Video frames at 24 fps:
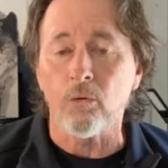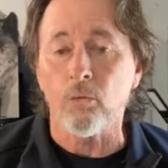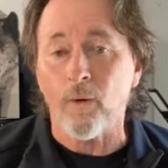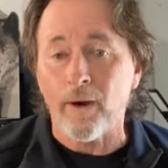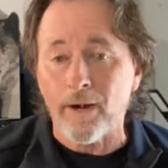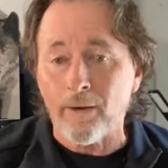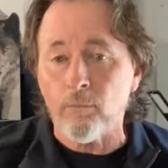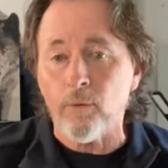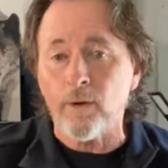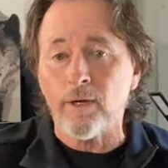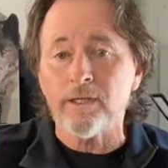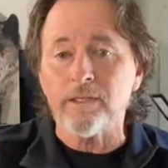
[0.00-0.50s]
or
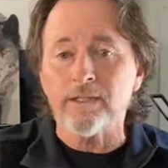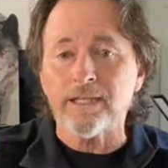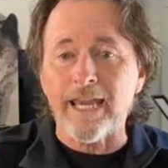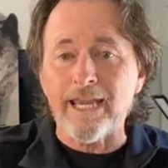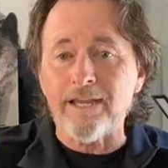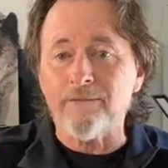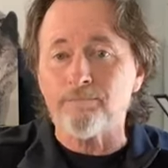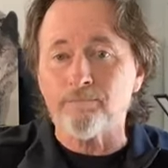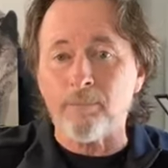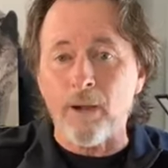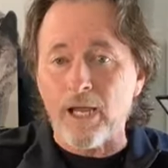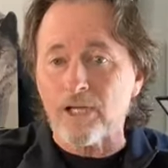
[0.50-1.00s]
what I want
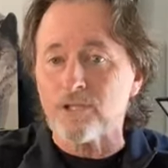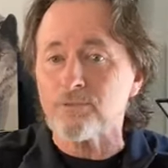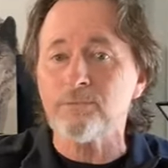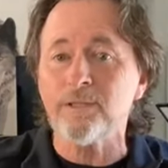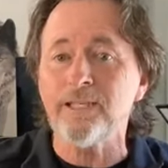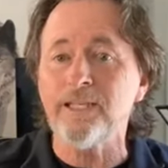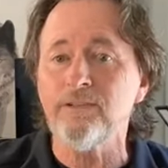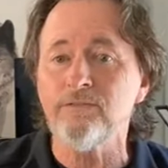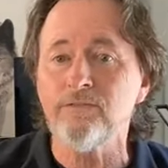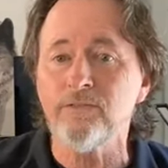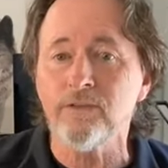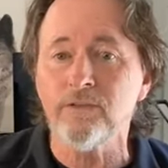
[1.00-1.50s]
to take
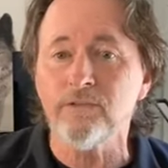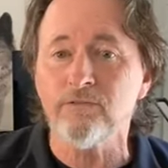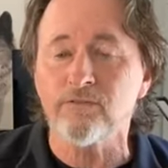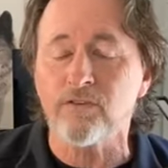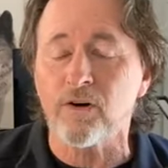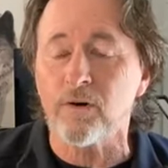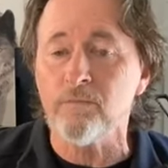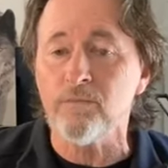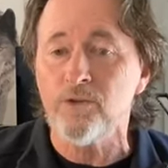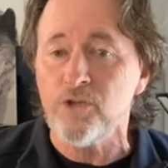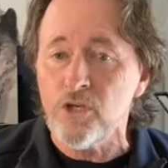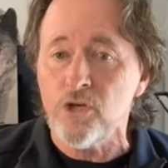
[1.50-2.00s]
possibly
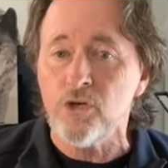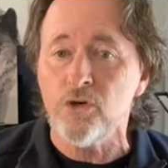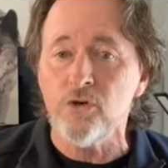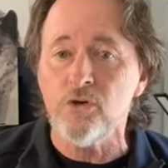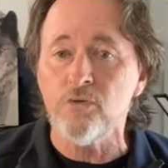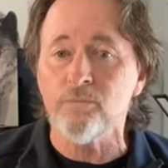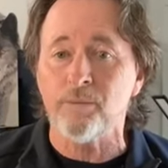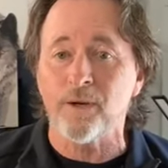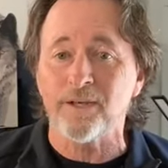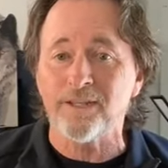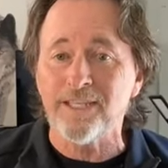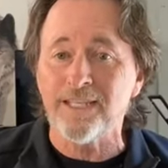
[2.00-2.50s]
even from
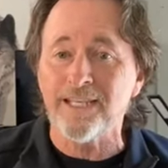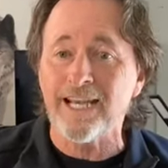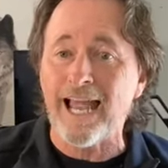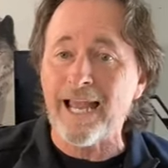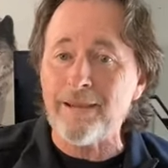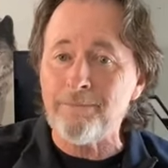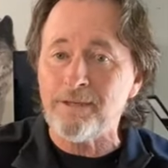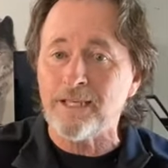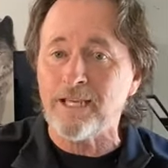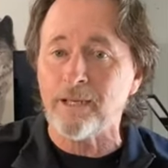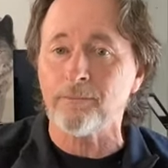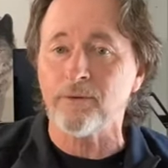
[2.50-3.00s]
you, but
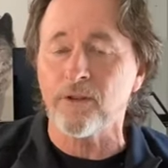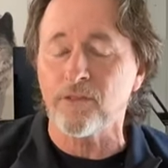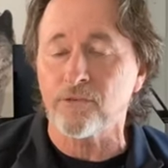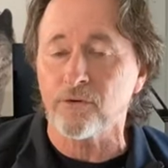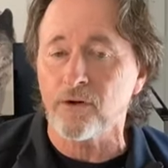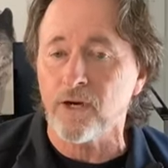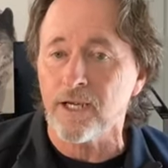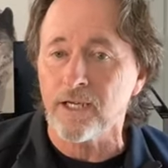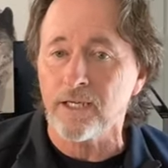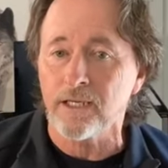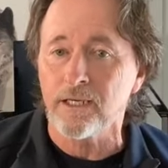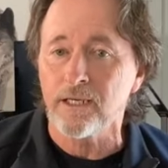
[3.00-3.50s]
then I become
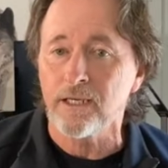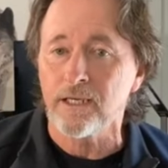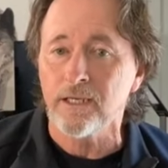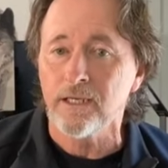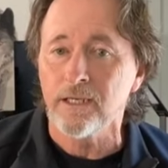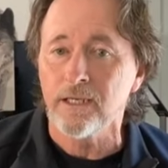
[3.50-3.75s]
the threat.